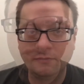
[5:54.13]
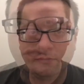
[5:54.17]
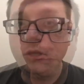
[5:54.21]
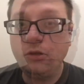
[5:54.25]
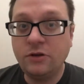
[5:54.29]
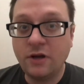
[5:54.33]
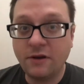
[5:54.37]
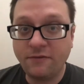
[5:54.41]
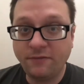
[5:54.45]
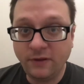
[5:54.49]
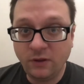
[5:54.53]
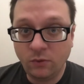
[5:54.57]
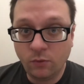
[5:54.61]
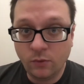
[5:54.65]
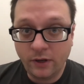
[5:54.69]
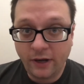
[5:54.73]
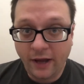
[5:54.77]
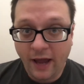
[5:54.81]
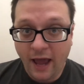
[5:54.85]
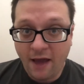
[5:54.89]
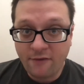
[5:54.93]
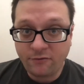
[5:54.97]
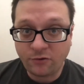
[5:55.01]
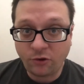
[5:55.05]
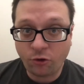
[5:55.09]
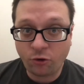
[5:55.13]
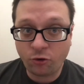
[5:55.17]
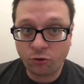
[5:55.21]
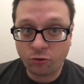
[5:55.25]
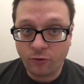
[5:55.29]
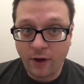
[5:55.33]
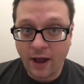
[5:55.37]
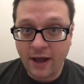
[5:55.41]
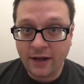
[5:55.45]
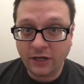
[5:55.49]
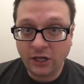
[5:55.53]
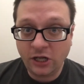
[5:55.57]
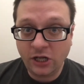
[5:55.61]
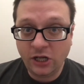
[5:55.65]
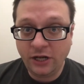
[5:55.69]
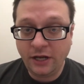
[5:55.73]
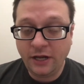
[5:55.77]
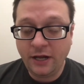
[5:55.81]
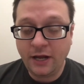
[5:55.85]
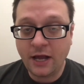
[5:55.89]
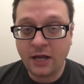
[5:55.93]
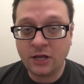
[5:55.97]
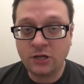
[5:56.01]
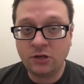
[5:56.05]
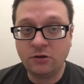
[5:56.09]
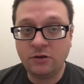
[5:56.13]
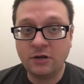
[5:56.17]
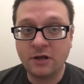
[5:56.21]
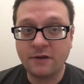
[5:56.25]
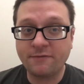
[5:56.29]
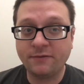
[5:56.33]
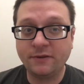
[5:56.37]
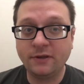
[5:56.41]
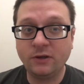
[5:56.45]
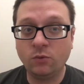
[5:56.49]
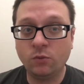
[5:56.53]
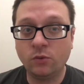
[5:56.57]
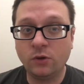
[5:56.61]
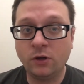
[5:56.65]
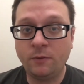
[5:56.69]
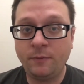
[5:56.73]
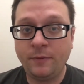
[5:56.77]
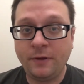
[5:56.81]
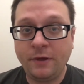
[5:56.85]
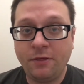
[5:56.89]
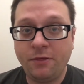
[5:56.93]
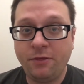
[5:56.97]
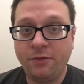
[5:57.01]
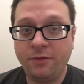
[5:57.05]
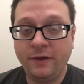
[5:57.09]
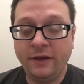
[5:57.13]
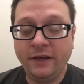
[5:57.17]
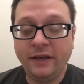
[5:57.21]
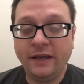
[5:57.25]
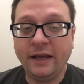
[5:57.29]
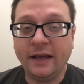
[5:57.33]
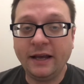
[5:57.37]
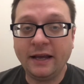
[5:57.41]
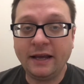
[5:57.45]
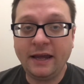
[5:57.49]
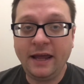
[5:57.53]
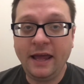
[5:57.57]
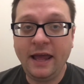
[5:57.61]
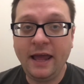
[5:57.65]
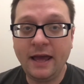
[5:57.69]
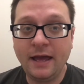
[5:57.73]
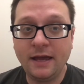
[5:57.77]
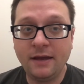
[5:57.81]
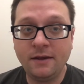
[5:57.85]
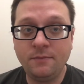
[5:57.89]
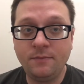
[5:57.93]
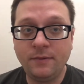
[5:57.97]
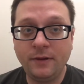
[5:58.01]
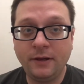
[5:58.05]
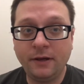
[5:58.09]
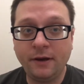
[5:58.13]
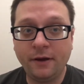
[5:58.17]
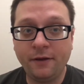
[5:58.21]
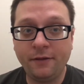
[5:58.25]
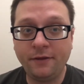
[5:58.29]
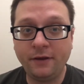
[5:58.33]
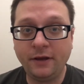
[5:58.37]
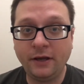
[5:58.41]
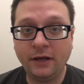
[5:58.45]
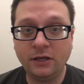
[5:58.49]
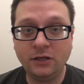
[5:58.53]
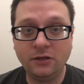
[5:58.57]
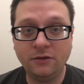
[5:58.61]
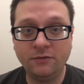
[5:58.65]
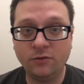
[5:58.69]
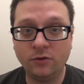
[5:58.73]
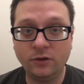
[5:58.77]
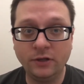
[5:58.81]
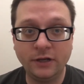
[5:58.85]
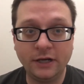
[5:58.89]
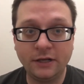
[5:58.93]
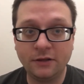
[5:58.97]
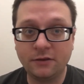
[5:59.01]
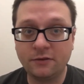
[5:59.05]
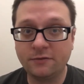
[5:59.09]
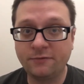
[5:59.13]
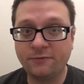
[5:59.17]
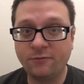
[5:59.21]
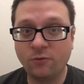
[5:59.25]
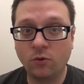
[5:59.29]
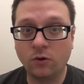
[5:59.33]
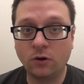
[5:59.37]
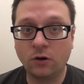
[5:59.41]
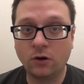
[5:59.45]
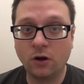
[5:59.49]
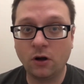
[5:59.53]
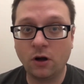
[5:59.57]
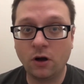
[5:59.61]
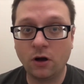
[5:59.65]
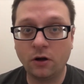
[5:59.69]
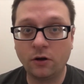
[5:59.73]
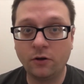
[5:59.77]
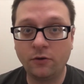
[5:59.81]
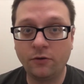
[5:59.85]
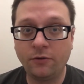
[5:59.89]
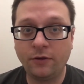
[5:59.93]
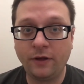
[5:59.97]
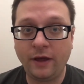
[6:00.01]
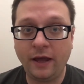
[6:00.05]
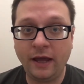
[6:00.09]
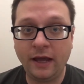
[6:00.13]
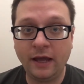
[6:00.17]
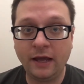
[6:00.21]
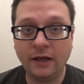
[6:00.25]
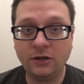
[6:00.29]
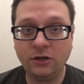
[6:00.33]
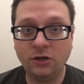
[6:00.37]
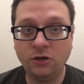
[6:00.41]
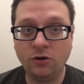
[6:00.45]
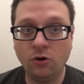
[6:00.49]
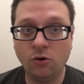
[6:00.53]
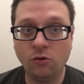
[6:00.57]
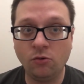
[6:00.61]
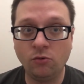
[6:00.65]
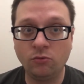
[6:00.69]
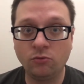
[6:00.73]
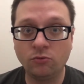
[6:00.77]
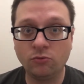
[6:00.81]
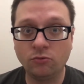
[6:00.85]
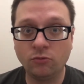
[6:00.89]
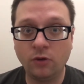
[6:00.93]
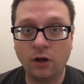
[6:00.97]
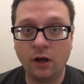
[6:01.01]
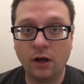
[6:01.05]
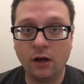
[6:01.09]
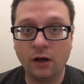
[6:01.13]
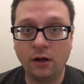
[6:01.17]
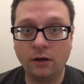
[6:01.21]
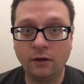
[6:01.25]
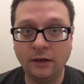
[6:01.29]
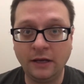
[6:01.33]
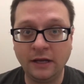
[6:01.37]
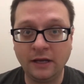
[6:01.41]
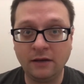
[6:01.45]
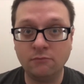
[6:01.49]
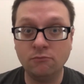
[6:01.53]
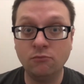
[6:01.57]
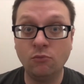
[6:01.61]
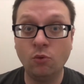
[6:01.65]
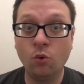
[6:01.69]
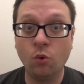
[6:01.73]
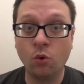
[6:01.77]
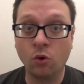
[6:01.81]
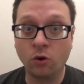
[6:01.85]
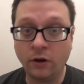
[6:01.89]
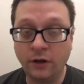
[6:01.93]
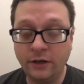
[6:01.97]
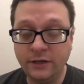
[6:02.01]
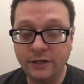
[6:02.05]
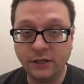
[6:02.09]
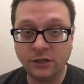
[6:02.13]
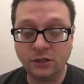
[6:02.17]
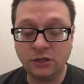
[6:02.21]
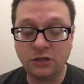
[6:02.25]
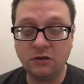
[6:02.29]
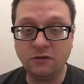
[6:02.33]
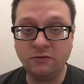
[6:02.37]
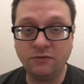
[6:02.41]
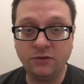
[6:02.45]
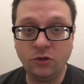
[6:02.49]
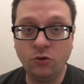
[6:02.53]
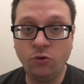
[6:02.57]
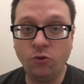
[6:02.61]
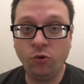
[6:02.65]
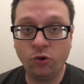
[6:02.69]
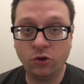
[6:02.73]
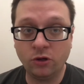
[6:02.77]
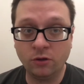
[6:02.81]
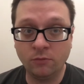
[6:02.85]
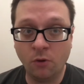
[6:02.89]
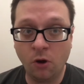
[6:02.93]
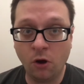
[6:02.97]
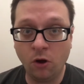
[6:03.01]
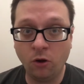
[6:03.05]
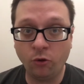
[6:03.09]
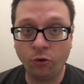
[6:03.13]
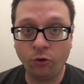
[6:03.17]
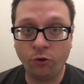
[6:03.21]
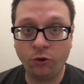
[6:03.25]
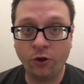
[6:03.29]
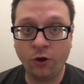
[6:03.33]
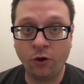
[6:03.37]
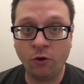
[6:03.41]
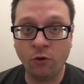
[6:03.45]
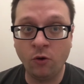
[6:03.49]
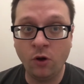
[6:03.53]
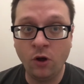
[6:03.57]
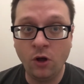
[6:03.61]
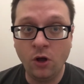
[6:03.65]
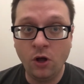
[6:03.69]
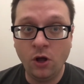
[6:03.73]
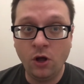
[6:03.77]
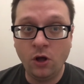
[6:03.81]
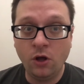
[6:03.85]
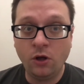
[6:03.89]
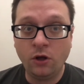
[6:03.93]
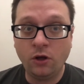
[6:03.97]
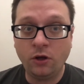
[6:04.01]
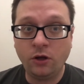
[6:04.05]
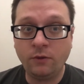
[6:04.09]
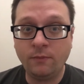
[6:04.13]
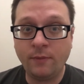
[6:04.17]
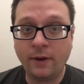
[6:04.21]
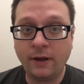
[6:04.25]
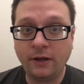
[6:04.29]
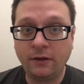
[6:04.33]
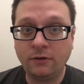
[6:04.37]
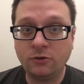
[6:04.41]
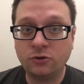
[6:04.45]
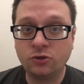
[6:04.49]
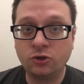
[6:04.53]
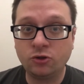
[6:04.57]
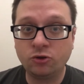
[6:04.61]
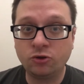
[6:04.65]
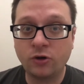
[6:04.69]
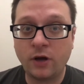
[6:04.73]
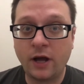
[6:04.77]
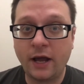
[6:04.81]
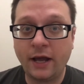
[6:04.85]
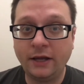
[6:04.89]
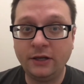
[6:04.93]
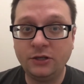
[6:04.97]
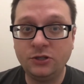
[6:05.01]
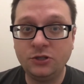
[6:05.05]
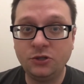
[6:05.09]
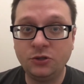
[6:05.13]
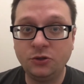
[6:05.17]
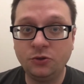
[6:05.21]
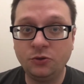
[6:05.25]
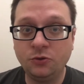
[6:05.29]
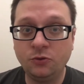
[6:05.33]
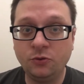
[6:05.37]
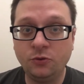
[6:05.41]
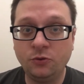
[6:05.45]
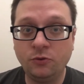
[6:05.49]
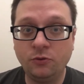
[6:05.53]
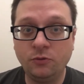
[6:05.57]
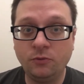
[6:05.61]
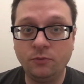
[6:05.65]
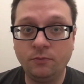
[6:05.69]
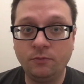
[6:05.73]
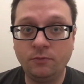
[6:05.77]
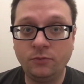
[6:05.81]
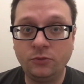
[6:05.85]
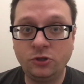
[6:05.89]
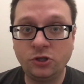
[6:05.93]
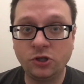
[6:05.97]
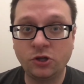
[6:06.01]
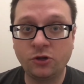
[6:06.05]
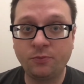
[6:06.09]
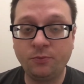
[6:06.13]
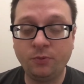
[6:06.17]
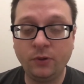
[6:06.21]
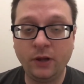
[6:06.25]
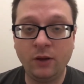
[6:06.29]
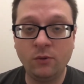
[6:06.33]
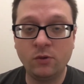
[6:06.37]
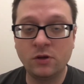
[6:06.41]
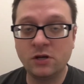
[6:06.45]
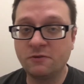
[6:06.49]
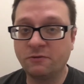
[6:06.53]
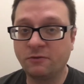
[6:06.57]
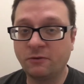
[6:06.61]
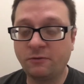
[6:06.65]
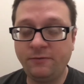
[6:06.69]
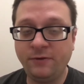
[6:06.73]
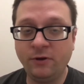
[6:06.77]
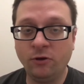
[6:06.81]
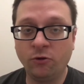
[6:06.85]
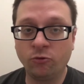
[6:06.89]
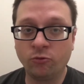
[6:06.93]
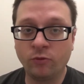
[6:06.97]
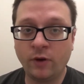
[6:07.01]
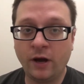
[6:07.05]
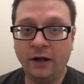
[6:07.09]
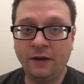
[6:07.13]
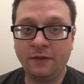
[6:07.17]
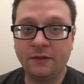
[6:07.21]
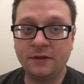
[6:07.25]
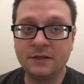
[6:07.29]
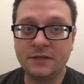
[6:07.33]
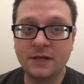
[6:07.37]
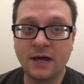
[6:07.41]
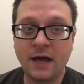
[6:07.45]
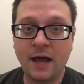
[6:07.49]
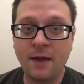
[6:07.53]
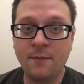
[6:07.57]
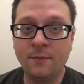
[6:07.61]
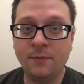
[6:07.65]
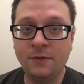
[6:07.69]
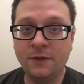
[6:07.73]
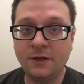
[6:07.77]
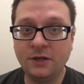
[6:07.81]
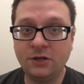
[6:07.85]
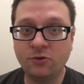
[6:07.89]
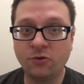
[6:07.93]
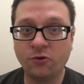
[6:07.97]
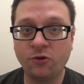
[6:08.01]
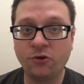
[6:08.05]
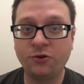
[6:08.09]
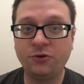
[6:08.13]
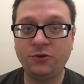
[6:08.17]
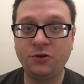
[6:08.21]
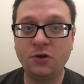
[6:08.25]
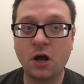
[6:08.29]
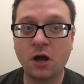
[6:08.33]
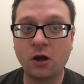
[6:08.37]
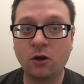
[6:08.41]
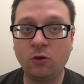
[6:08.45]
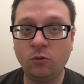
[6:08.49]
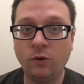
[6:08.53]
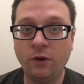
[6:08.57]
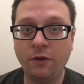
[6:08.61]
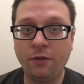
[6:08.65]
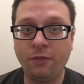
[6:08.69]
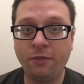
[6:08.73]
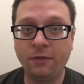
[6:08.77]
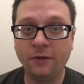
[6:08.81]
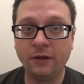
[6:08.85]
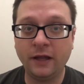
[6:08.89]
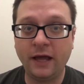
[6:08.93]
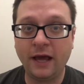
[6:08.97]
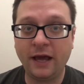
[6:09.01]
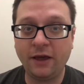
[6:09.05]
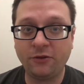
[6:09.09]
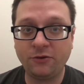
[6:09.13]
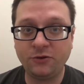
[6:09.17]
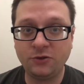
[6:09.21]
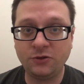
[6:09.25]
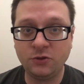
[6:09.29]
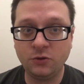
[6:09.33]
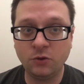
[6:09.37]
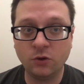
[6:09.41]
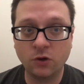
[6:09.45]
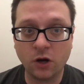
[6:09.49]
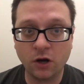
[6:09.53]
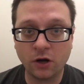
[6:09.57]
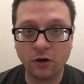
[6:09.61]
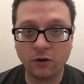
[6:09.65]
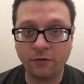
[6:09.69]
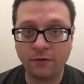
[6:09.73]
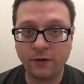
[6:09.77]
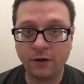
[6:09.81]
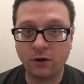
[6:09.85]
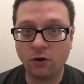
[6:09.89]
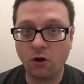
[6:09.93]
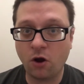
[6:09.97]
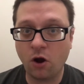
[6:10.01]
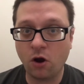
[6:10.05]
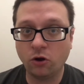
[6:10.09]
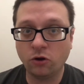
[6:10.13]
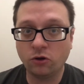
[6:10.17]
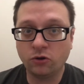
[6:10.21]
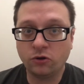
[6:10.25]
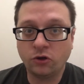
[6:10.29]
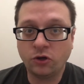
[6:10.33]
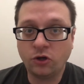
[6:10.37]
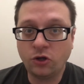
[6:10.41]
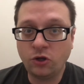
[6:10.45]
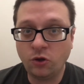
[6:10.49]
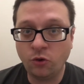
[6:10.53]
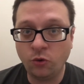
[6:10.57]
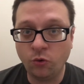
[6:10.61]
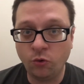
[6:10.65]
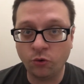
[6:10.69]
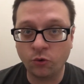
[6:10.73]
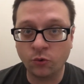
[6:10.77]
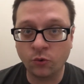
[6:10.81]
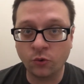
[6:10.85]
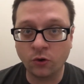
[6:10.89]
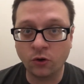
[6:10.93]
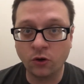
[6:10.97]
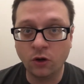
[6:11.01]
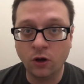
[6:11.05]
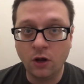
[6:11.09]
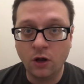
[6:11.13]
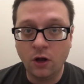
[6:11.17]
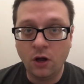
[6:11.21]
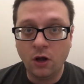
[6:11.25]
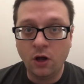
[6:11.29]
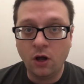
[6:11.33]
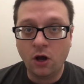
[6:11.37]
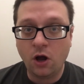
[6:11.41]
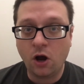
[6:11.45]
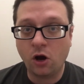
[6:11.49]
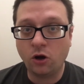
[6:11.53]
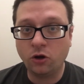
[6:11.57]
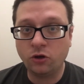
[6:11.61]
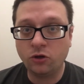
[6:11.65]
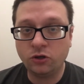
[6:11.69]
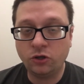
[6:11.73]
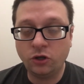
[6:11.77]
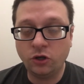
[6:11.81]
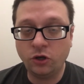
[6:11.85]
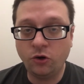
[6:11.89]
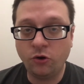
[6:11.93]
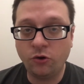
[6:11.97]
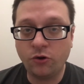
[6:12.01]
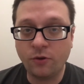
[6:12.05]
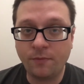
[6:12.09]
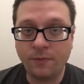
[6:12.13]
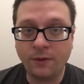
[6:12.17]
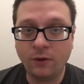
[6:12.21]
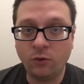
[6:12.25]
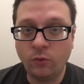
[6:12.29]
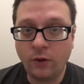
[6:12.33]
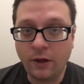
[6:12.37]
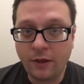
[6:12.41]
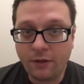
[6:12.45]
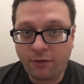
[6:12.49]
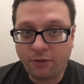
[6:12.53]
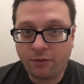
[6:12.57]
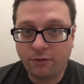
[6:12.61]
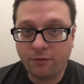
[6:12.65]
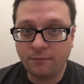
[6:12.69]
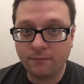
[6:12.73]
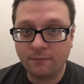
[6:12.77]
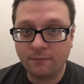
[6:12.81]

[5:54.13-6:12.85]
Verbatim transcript: You definitely want to have a strategy, and you definitely want to be thinking ahead because, again, you've only got the four cards, and you don't Uh, get more until you've used them all. So you might try to just play whatever feels right at the time, but then you're stuck with the last two cards that are harder to use or harder to do something with.